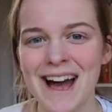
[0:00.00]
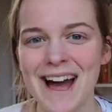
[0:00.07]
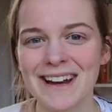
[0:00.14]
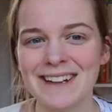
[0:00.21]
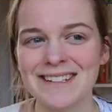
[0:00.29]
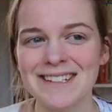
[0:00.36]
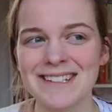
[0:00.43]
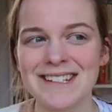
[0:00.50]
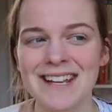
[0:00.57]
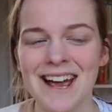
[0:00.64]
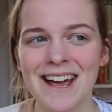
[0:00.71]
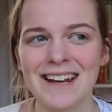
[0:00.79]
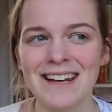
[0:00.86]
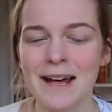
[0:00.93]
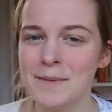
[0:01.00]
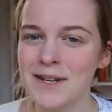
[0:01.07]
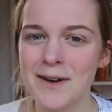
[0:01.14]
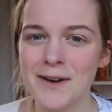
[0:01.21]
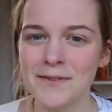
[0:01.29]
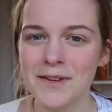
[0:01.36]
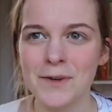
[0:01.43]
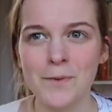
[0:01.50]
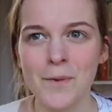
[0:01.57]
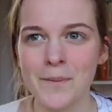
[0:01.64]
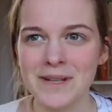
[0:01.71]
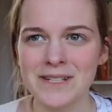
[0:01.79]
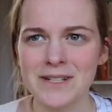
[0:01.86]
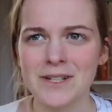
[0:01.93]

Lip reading: and let me know if you want me to